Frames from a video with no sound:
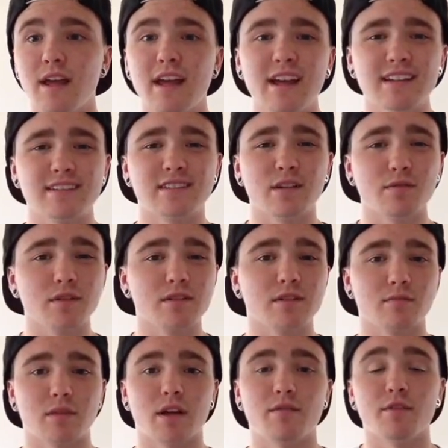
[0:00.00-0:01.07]
it's definitely
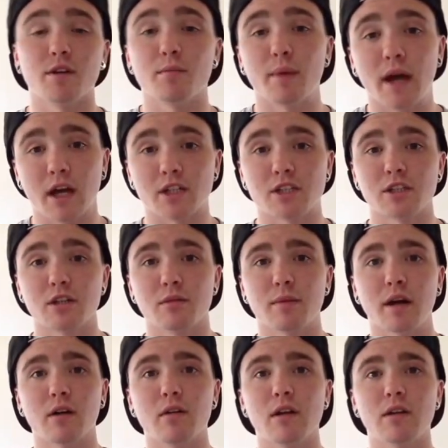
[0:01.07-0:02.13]
something I'm very passionate
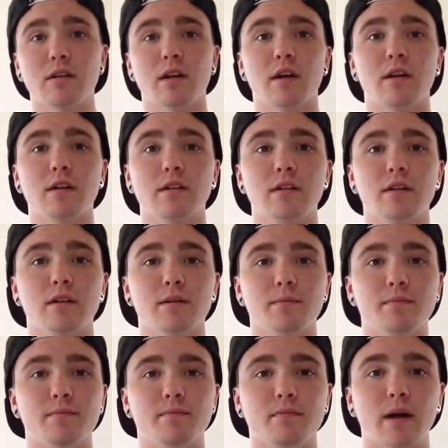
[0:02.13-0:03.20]
about, and
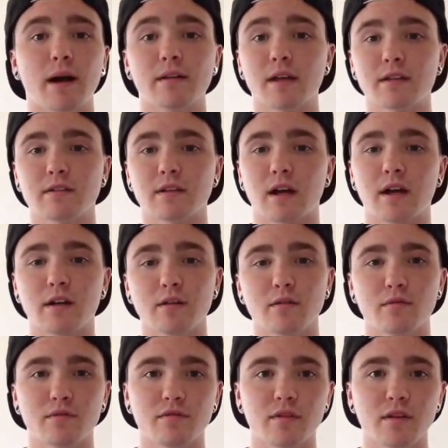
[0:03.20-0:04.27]
I like to kind of